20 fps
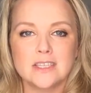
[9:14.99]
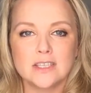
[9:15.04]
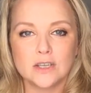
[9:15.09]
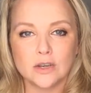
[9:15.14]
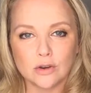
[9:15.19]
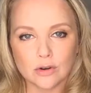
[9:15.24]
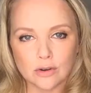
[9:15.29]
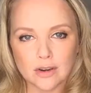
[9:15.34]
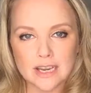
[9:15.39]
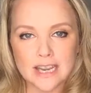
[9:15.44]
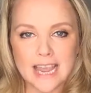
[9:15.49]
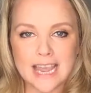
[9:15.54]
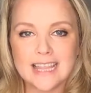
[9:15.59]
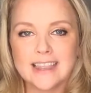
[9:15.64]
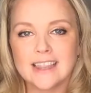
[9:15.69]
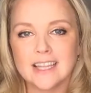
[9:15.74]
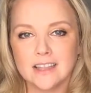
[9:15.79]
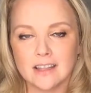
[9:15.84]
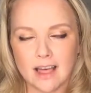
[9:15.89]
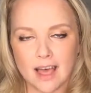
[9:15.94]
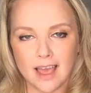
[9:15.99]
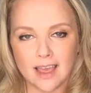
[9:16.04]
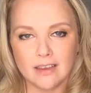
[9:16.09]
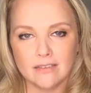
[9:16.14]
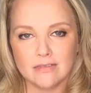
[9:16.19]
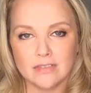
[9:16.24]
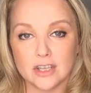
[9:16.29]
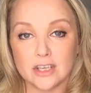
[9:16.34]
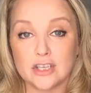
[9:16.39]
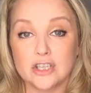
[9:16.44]
to create the
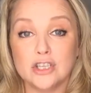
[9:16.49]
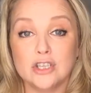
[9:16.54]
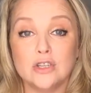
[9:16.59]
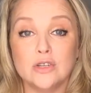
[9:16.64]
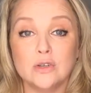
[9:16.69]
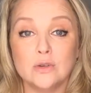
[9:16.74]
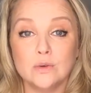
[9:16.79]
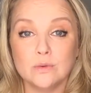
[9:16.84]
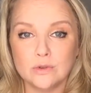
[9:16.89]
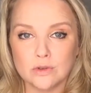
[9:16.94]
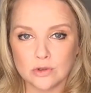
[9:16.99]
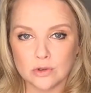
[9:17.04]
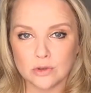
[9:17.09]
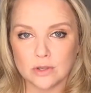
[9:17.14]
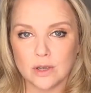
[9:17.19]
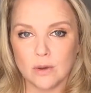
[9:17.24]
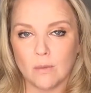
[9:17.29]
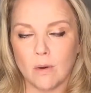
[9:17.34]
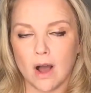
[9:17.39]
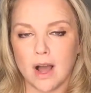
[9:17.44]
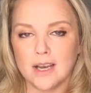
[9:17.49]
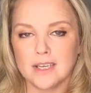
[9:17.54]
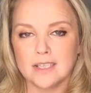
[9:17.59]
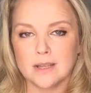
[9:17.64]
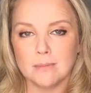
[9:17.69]
life that you truly want,